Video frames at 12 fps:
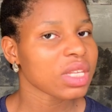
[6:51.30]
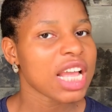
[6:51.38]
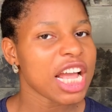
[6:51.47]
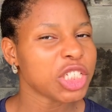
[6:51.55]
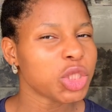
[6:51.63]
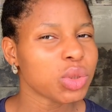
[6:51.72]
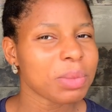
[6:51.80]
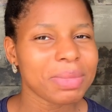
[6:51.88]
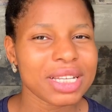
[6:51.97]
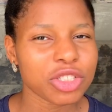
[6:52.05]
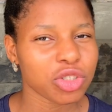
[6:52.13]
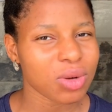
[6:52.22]

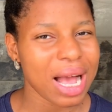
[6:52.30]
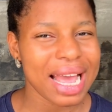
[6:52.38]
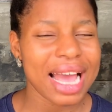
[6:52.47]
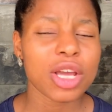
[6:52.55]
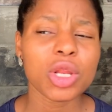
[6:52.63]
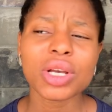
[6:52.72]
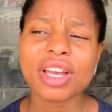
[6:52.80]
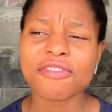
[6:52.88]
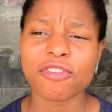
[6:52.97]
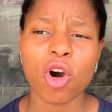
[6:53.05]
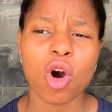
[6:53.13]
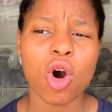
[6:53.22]
extremely dry, are you looking
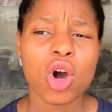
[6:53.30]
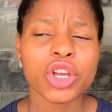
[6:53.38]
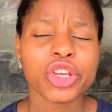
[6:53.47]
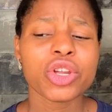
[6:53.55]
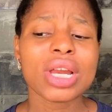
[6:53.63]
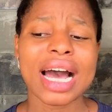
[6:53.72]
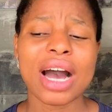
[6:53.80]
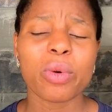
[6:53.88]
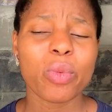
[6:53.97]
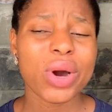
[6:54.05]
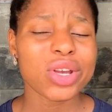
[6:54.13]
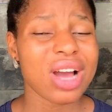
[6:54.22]
for, you know
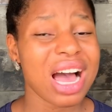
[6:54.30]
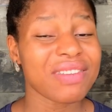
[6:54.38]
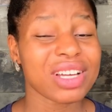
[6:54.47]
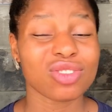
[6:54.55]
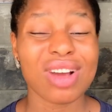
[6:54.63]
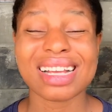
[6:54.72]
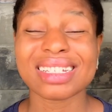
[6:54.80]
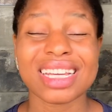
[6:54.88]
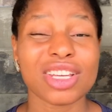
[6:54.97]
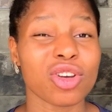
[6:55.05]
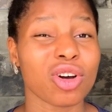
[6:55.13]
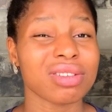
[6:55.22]
that when you have a dry
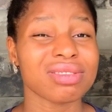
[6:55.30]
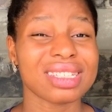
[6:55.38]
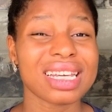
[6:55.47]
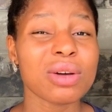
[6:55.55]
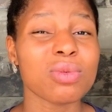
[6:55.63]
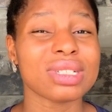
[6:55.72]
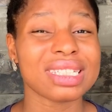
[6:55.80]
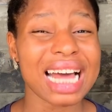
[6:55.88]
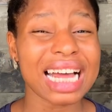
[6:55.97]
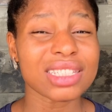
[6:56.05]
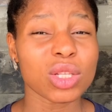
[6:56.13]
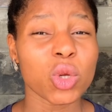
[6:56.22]
skin, your skin will
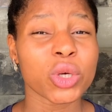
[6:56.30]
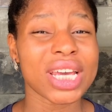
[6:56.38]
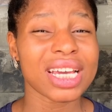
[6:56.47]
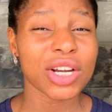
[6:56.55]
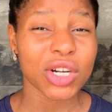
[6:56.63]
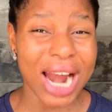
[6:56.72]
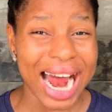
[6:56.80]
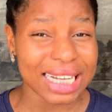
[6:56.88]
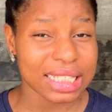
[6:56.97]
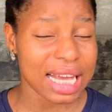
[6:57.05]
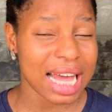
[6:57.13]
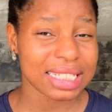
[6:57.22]
start looking
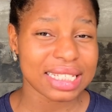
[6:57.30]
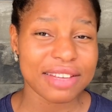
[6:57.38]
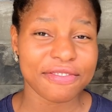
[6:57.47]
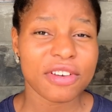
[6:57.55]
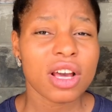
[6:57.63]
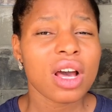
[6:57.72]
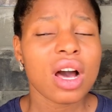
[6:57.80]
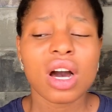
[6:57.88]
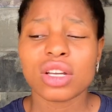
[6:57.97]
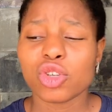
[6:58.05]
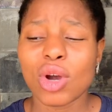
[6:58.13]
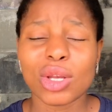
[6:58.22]
cracked as if
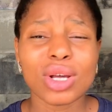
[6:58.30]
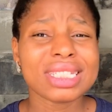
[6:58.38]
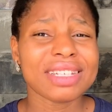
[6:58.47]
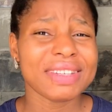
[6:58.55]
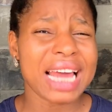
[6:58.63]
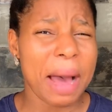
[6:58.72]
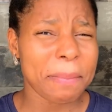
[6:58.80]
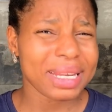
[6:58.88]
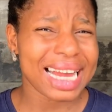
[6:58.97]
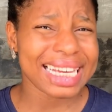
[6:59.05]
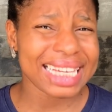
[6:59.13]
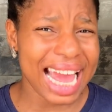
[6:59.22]
you are not even
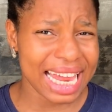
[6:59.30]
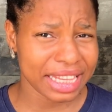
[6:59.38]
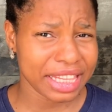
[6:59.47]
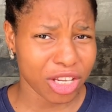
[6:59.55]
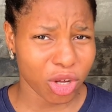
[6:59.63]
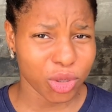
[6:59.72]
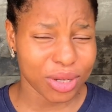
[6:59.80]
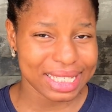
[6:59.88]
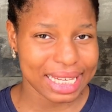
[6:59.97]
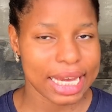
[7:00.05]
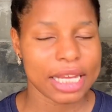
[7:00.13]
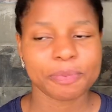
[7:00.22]
applying anything on your
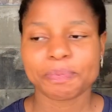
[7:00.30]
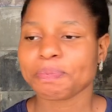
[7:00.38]
skin.